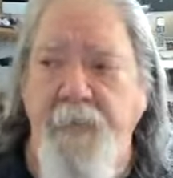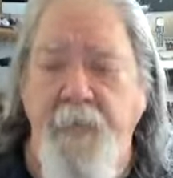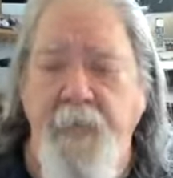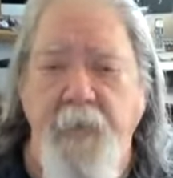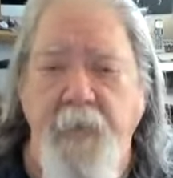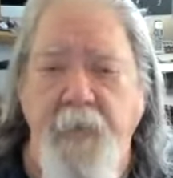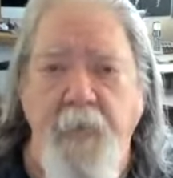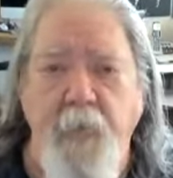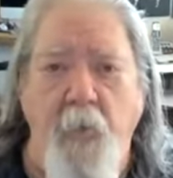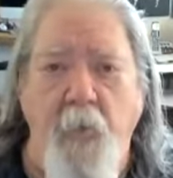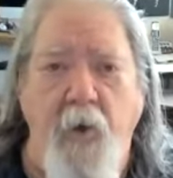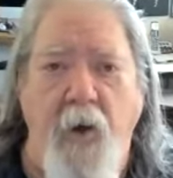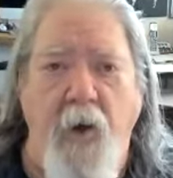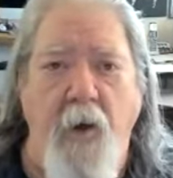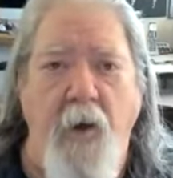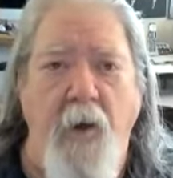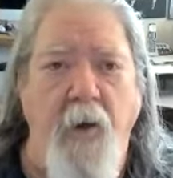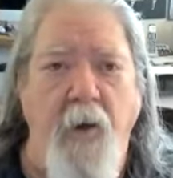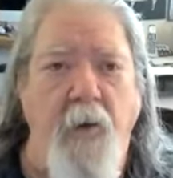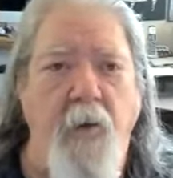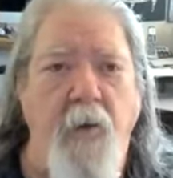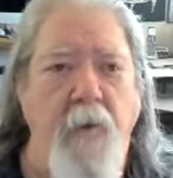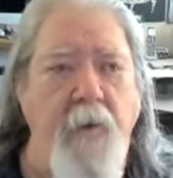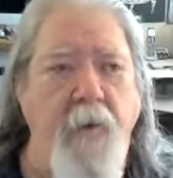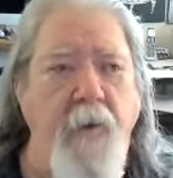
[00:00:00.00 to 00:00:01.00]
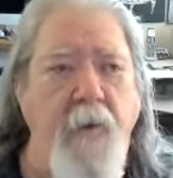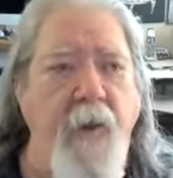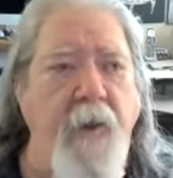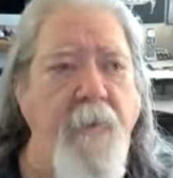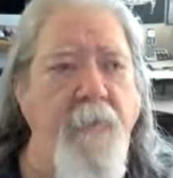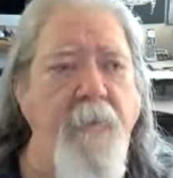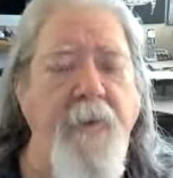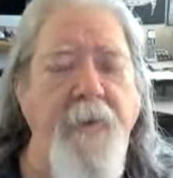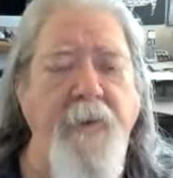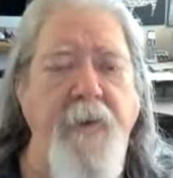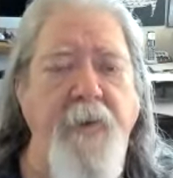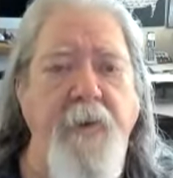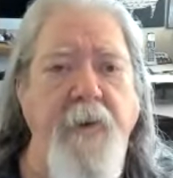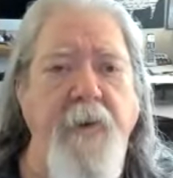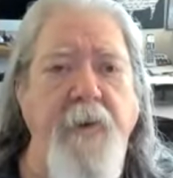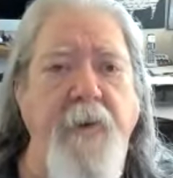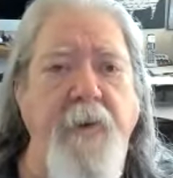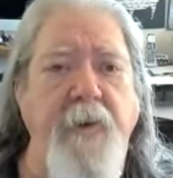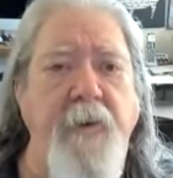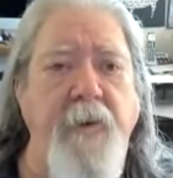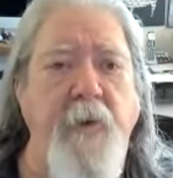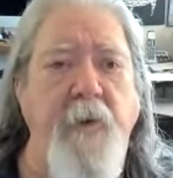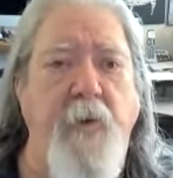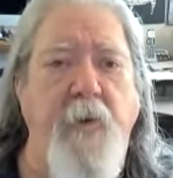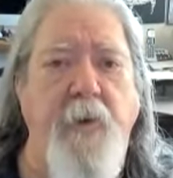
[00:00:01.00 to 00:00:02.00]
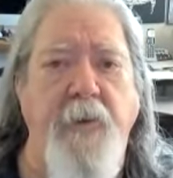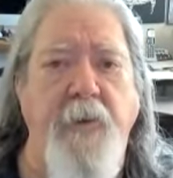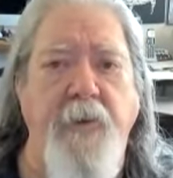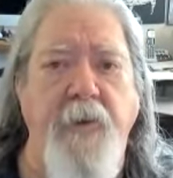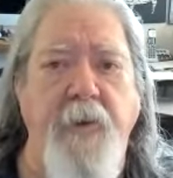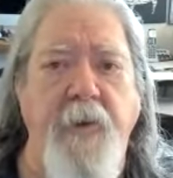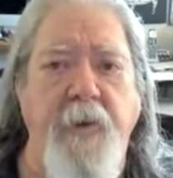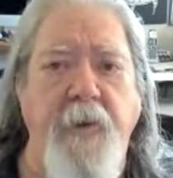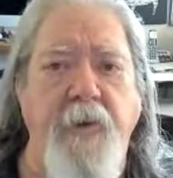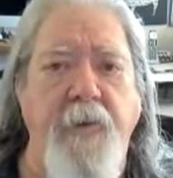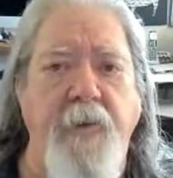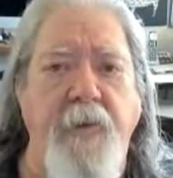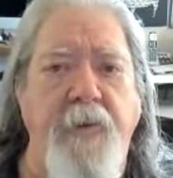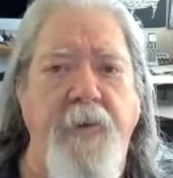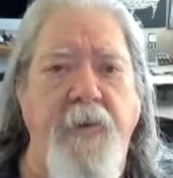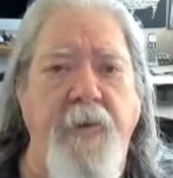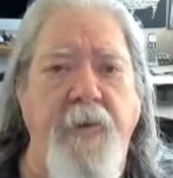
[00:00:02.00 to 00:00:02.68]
You are everything in all things,